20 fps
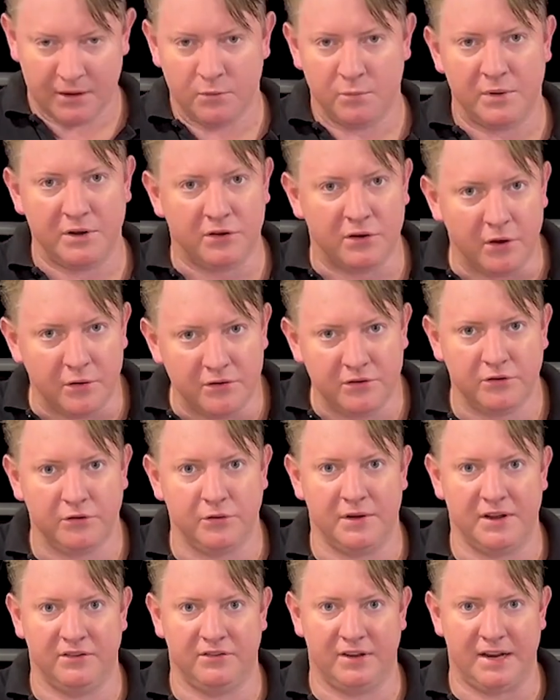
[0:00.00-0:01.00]
We don't do
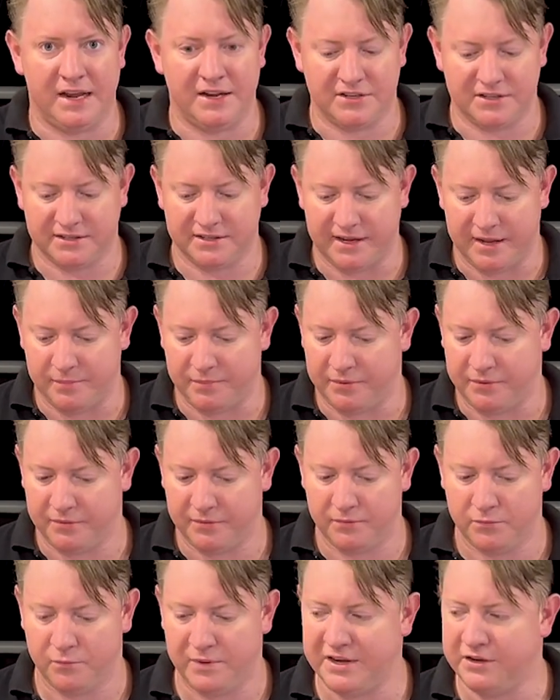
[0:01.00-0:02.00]
insulation tape.
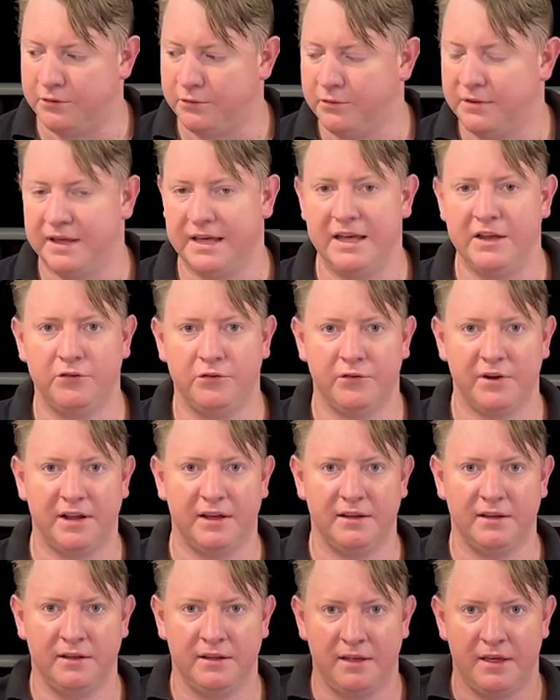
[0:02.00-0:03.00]
We do heat shrink,
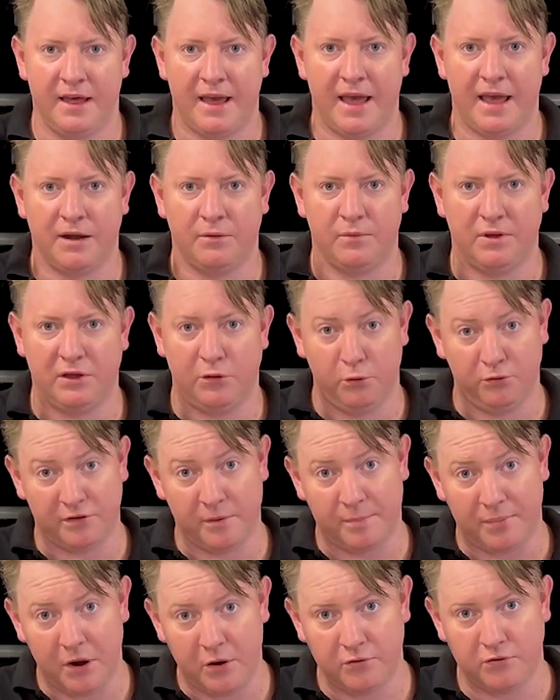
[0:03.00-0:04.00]
and we use a
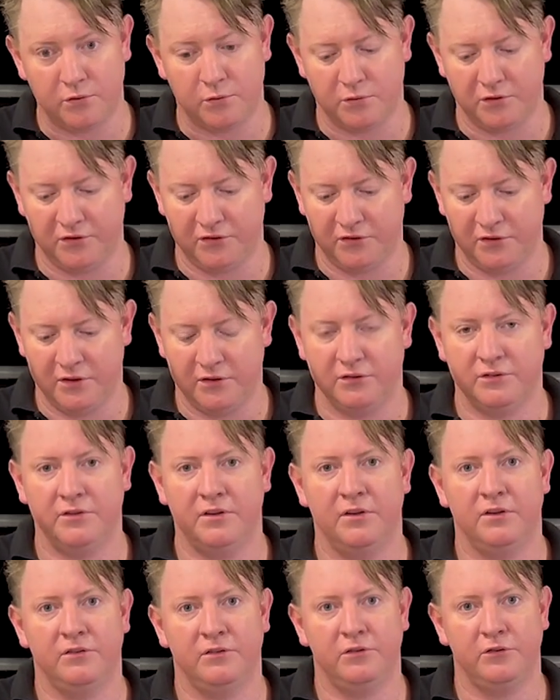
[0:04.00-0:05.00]
blowtorch
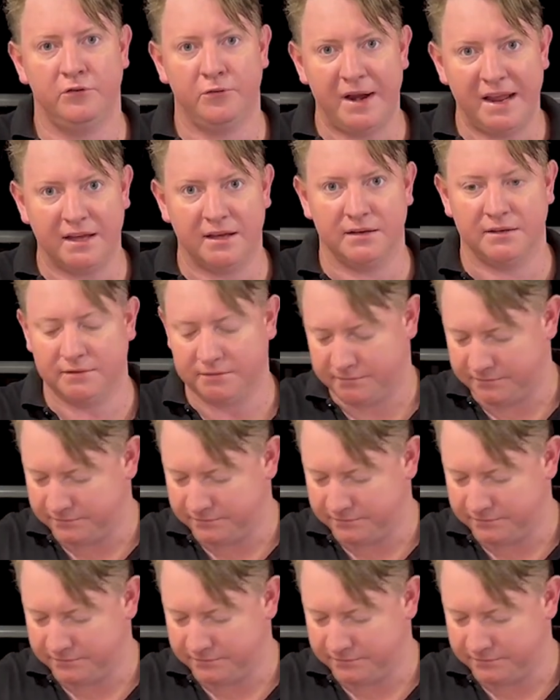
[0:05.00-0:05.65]
to shrink it.